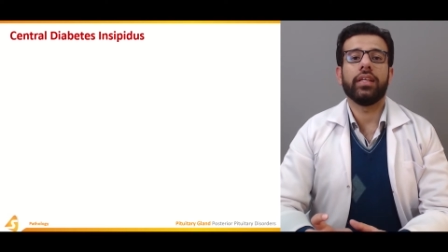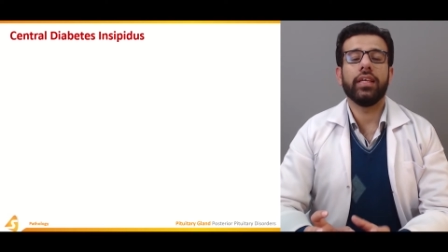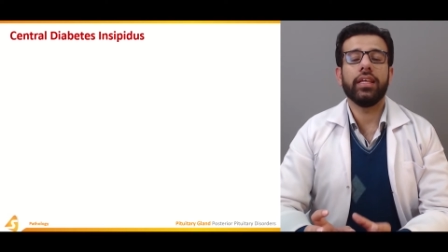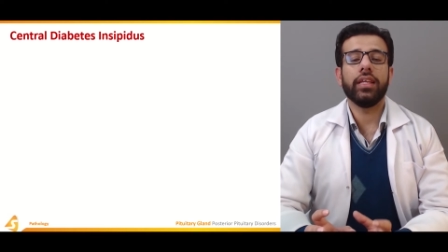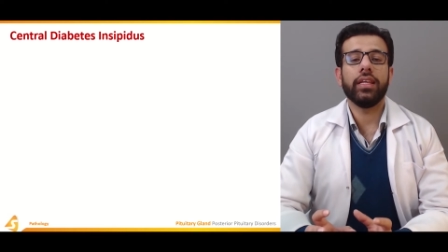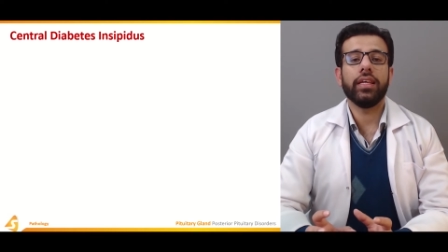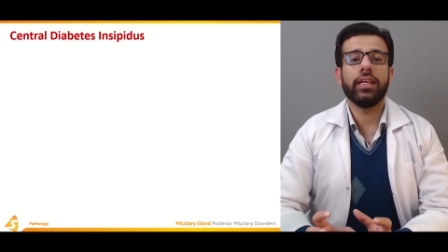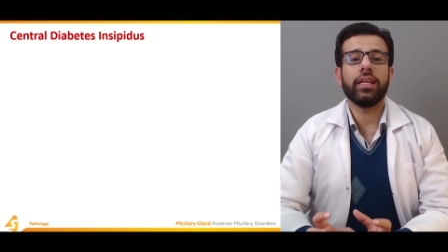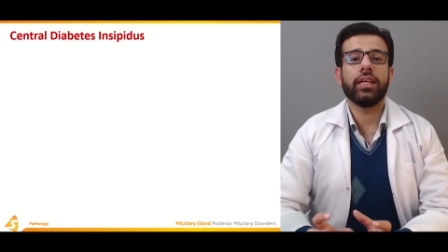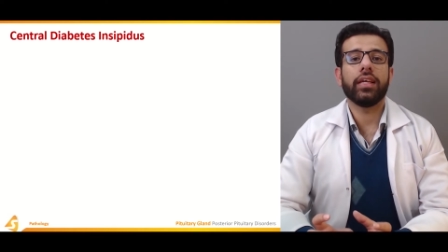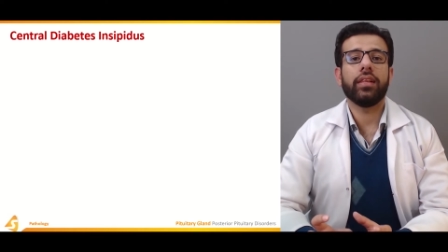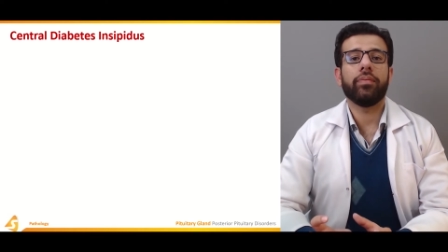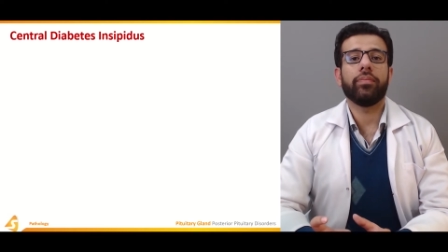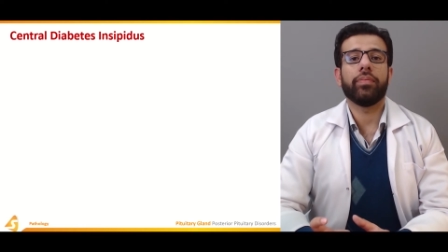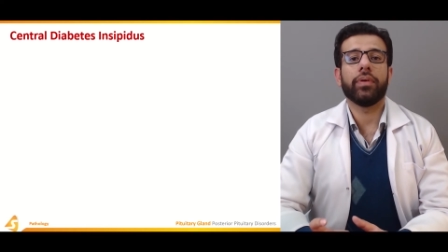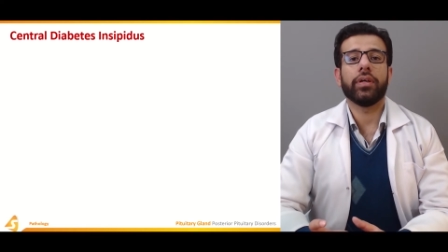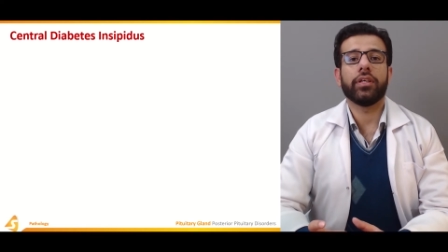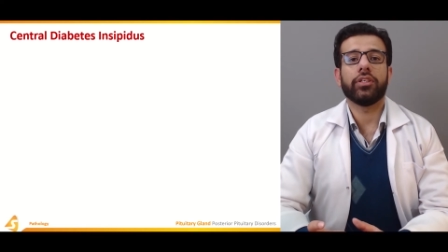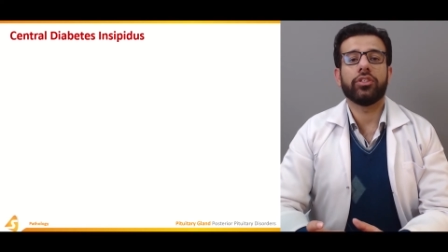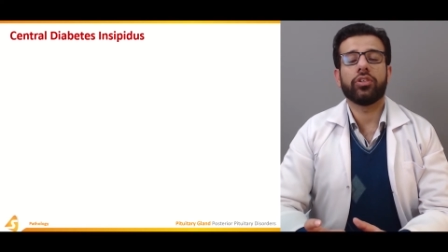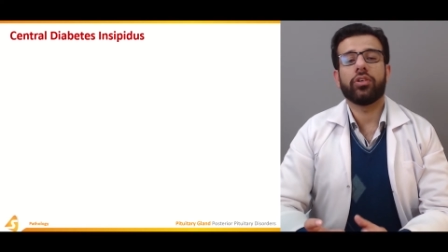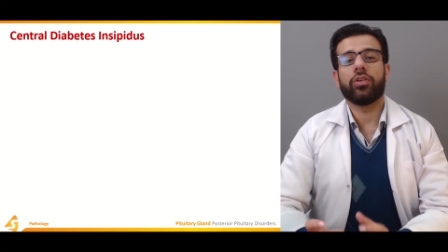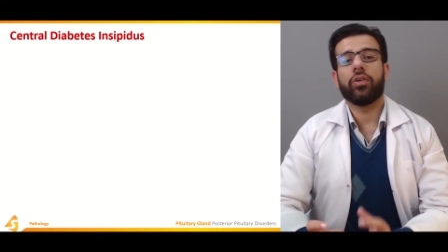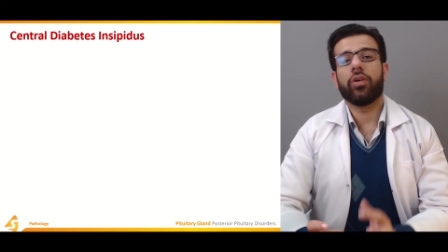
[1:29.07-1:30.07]
clinical
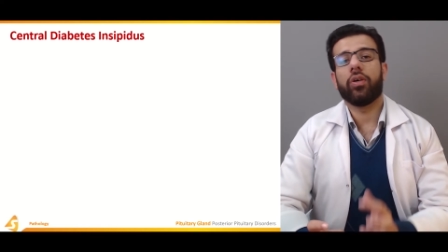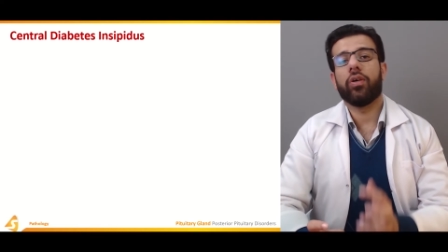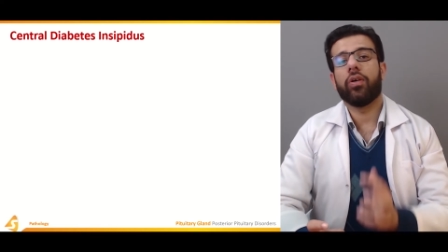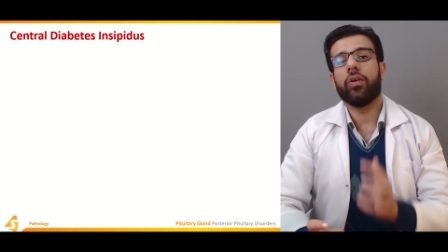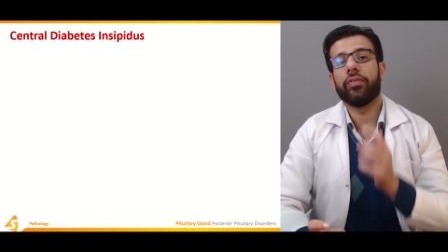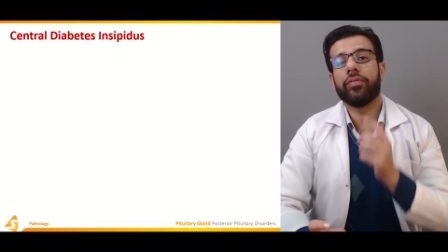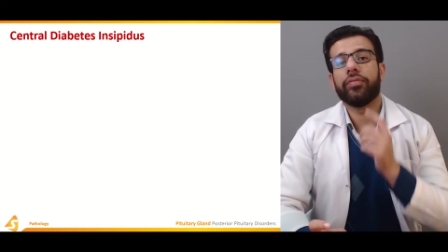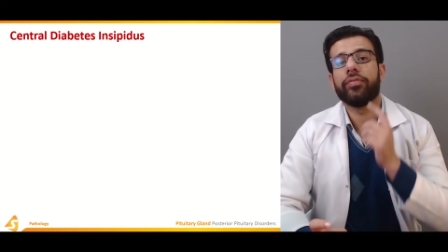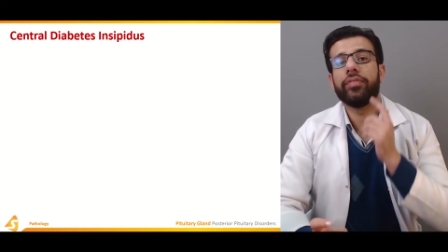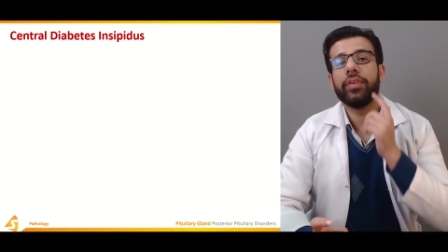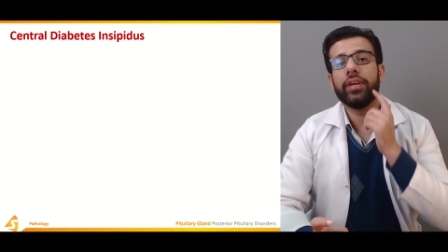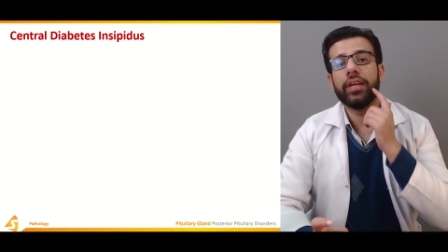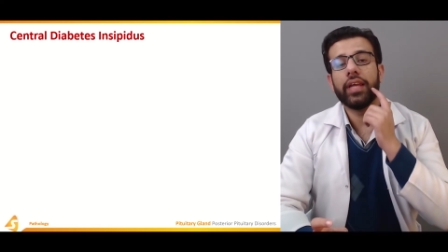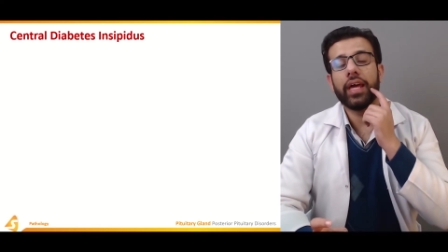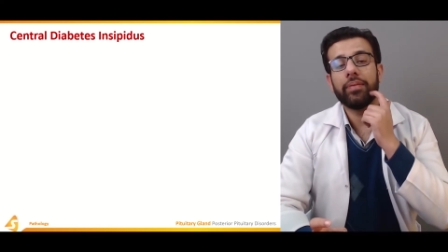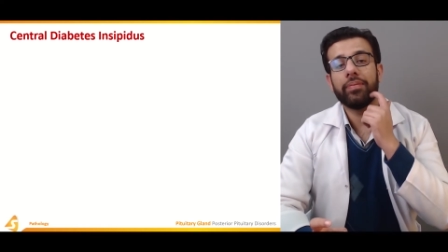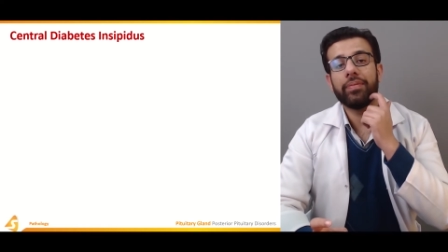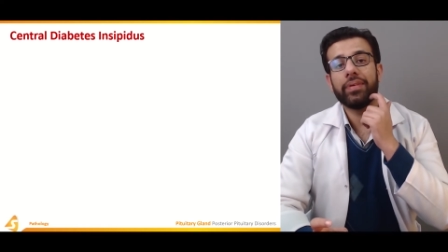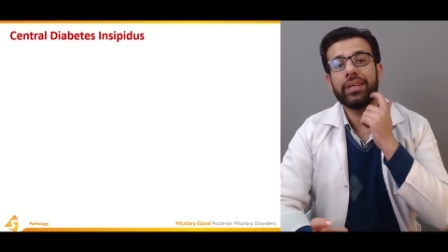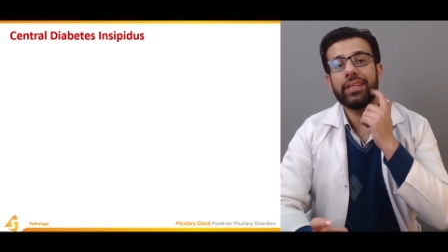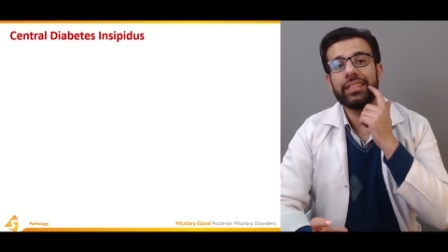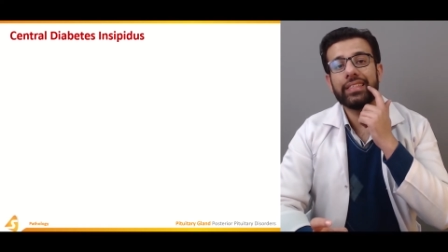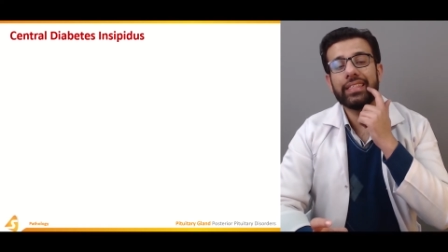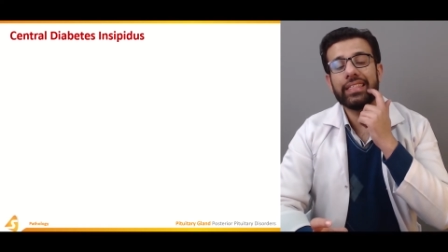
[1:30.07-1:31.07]
picture of the
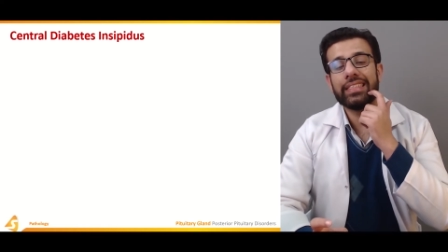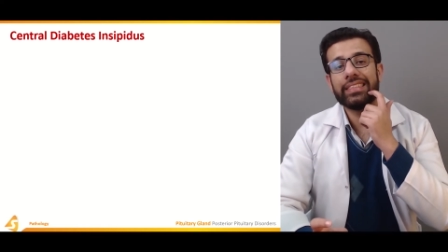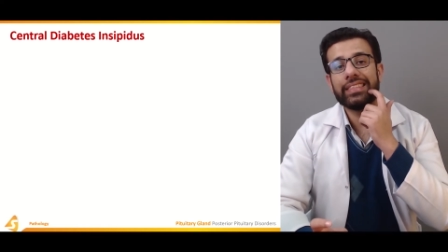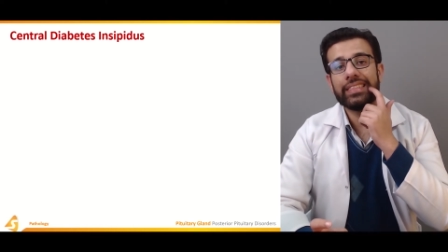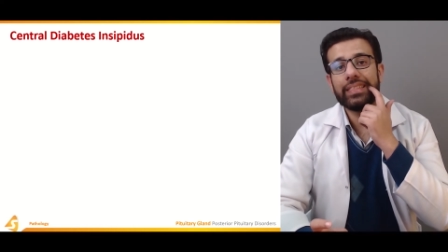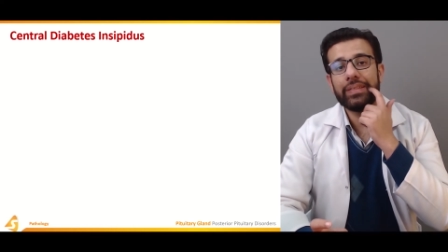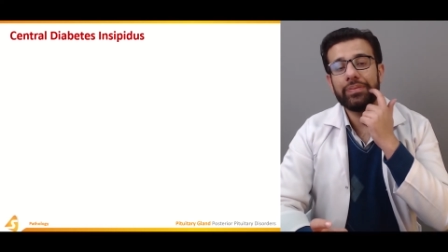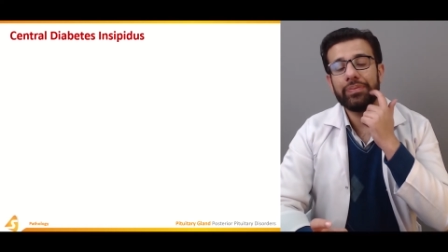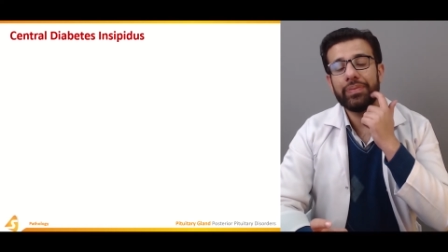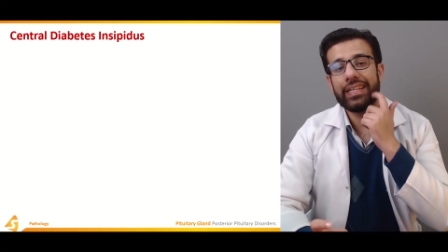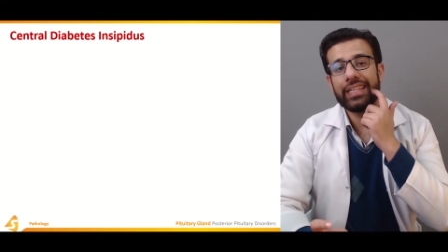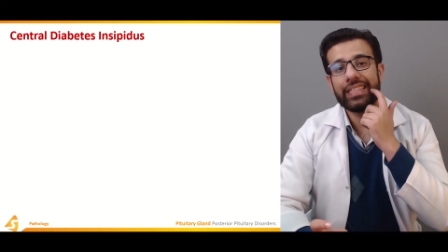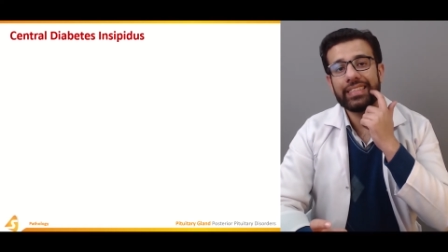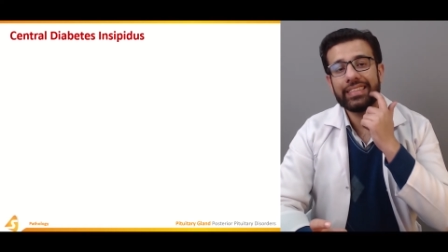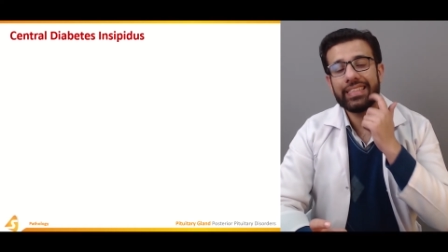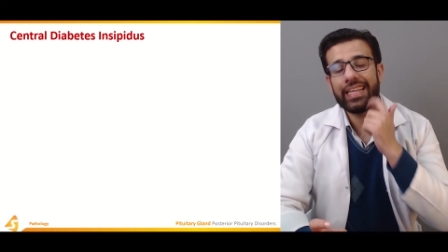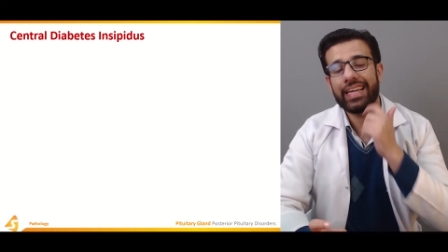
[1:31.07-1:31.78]
diabetes insipidus.